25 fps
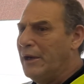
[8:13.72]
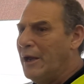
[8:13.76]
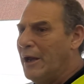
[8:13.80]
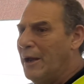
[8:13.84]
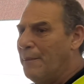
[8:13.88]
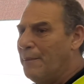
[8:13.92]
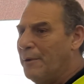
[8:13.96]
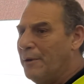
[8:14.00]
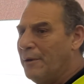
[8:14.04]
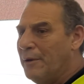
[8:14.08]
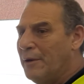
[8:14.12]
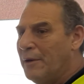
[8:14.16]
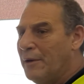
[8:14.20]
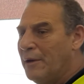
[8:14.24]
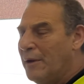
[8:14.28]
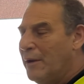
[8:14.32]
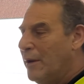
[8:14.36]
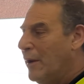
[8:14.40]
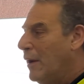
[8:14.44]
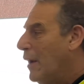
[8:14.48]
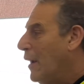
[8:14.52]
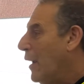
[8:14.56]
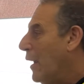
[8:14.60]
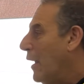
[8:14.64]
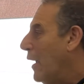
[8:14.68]
happen.
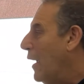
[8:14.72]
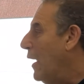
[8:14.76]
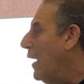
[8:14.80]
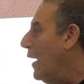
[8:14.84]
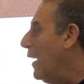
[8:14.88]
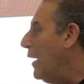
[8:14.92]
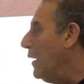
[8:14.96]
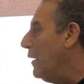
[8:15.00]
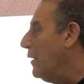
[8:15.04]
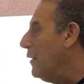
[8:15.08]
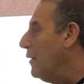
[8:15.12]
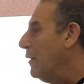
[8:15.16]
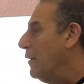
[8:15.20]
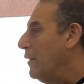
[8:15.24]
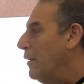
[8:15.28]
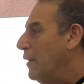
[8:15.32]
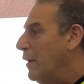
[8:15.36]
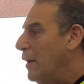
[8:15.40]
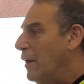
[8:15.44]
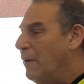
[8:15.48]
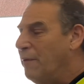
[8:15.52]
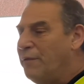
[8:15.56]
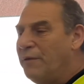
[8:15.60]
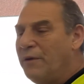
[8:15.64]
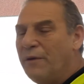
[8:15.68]
And
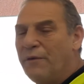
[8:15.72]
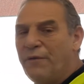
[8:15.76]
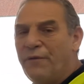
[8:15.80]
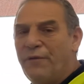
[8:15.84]
if you